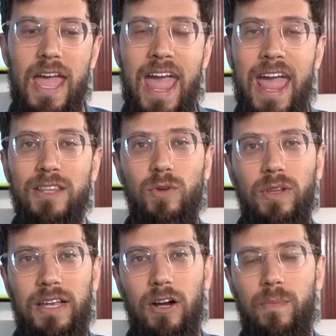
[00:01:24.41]
And you
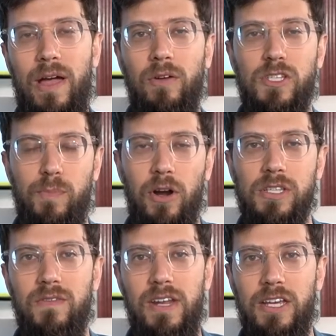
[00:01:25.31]
will hear about
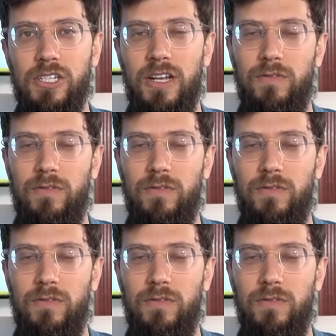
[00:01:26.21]
Sparks of a Nation.